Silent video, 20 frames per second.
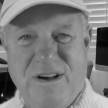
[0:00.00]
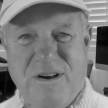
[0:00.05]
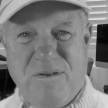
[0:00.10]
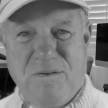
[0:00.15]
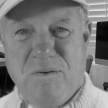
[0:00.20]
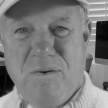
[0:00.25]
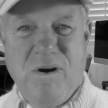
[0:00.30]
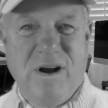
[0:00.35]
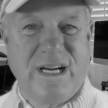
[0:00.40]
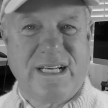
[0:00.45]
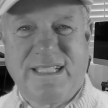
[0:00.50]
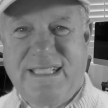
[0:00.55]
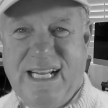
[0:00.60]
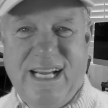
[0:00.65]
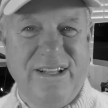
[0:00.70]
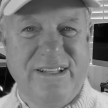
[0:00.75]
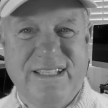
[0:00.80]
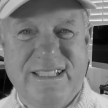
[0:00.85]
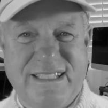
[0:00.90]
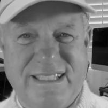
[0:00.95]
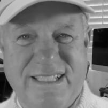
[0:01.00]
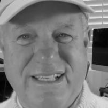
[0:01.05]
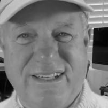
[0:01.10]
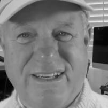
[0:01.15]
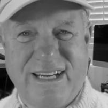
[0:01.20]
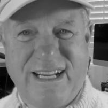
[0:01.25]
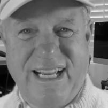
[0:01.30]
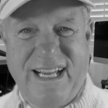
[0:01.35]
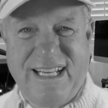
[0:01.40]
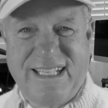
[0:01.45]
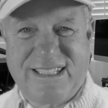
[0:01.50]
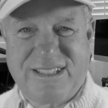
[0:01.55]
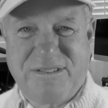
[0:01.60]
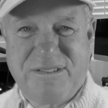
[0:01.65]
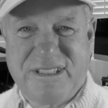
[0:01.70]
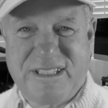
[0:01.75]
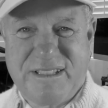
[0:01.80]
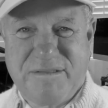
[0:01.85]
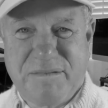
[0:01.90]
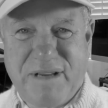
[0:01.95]
walked down the staircase
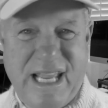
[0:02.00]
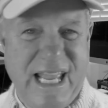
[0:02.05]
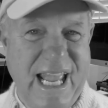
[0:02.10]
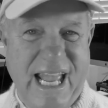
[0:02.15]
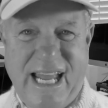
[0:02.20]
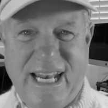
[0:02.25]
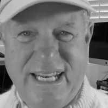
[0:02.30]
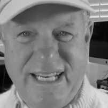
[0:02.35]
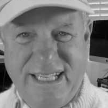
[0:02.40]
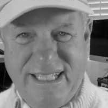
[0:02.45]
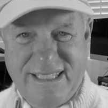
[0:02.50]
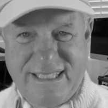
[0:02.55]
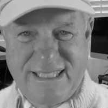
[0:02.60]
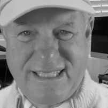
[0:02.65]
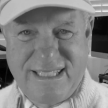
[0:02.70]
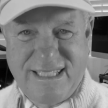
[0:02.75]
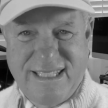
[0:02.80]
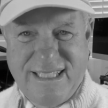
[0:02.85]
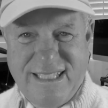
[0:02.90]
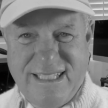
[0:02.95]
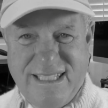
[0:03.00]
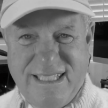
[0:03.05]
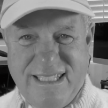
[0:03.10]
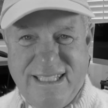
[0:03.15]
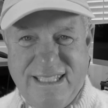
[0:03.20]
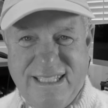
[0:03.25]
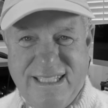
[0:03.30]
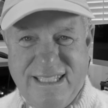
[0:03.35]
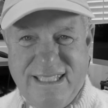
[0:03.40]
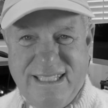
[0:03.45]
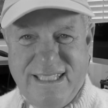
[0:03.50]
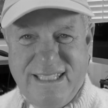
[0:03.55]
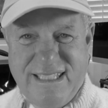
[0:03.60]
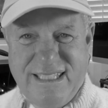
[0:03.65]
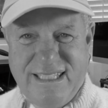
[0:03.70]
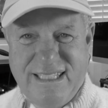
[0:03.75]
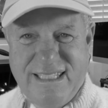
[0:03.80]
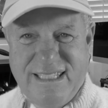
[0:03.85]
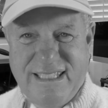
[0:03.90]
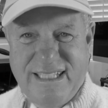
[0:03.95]
with some candies.
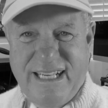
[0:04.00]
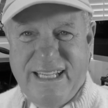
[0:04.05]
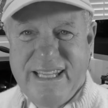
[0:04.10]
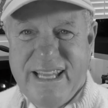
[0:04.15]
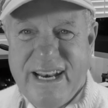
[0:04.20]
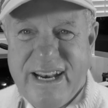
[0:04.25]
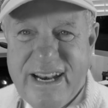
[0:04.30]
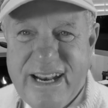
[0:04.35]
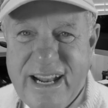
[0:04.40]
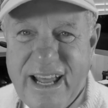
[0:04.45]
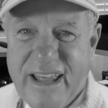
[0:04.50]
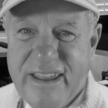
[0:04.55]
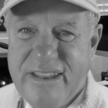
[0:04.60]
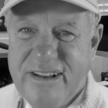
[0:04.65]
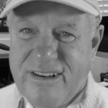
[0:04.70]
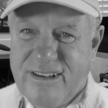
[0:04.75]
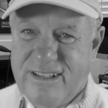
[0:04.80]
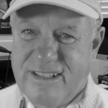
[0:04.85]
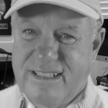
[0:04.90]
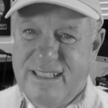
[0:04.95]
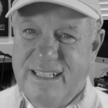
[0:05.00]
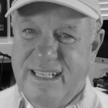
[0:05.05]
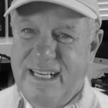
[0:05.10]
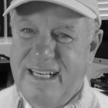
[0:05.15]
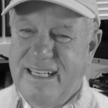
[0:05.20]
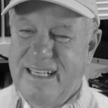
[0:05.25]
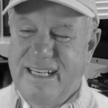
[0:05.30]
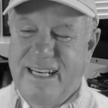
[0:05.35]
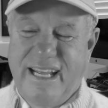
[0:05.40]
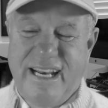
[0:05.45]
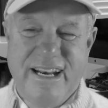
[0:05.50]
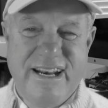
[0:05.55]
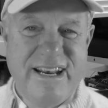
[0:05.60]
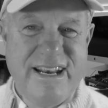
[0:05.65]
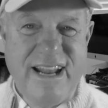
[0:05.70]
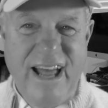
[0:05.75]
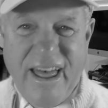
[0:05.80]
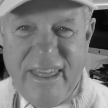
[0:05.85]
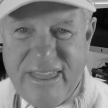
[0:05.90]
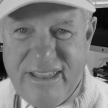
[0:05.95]
And then another, and, and
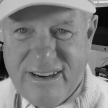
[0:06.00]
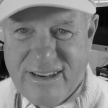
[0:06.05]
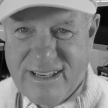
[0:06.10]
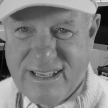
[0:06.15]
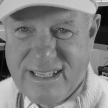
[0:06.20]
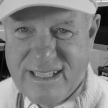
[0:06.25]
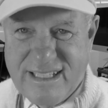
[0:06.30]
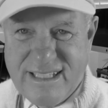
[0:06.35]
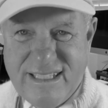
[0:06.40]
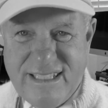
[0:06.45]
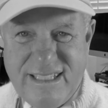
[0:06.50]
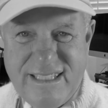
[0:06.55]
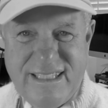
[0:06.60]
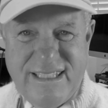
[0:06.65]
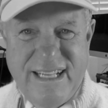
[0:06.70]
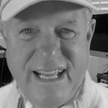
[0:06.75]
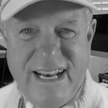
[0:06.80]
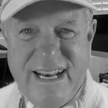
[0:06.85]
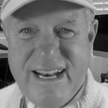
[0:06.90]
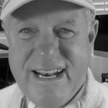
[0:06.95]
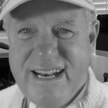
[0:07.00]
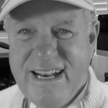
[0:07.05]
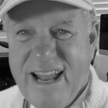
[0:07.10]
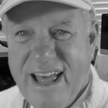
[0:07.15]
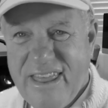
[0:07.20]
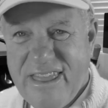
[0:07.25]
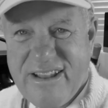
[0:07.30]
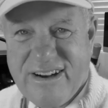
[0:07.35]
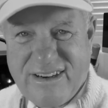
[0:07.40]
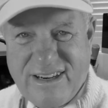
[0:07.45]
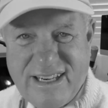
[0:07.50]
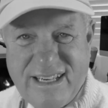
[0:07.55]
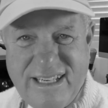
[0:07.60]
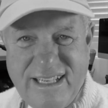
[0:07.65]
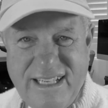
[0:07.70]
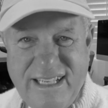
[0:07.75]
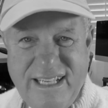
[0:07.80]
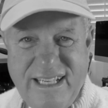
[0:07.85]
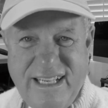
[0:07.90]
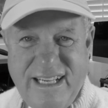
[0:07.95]
another, and another.
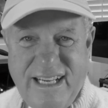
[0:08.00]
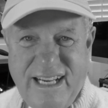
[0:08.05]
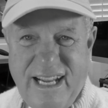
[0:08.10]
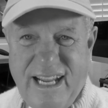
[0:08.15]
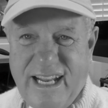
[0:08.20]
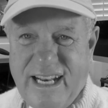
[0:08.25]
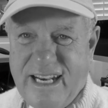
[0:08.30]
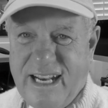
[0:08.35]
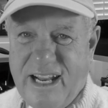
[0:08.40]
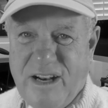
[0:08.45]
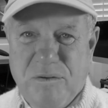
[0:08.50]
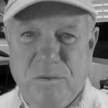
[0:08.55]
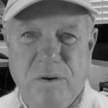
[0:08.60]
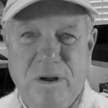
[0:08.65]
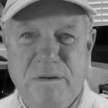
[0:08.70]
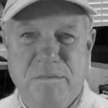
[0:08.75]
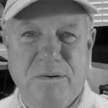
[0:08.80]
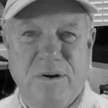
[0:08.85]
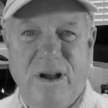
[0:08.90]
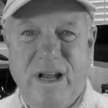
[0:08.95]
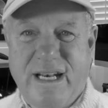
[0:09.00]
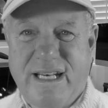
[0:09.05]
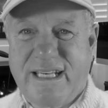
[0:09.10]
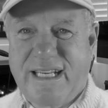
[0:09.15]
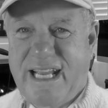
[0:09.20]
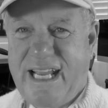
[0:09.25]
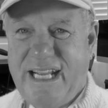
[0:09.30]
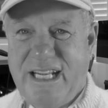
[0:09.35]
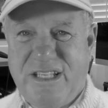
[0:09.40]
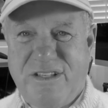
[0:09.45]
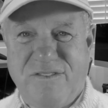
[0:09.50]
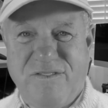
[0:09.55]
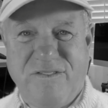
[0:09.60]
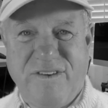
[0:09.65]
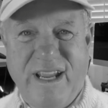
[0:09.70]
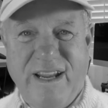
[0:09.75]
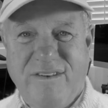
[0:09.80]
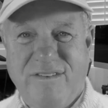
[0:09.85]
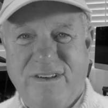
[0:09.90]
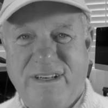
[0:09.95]
And, and one brought Kate's
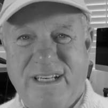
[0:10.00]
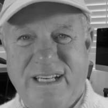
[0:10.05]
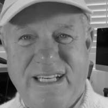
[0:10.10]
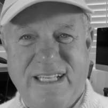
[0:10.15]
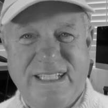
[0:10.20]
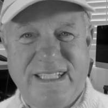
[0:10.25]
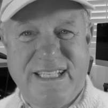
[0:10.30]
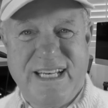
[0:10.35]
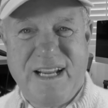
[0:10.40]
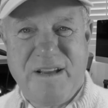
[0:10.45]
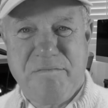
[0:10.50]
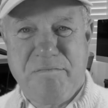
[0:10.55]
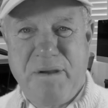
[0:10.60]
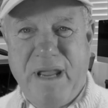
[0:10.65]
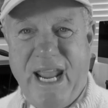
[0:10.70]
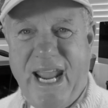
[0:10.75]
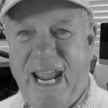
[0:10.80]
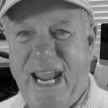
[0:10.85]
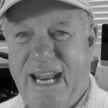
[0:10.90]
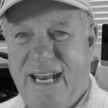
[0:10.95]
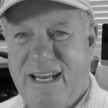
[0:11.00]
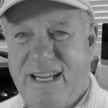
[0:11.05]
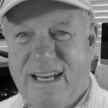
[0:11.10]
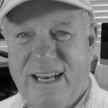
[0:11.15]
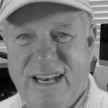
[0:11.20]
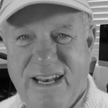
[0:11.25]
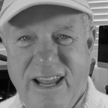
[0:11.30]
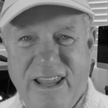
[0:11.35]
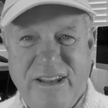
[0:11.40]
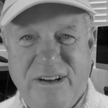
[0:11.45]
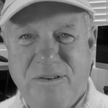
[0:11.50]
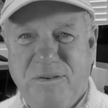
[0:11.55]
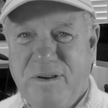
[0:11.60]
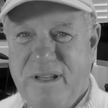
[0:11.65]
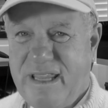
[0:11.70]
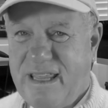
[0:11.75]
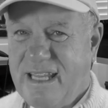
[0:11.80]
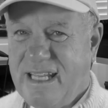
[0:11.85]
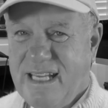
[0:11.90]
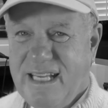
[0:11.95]
favorite champagne, and another with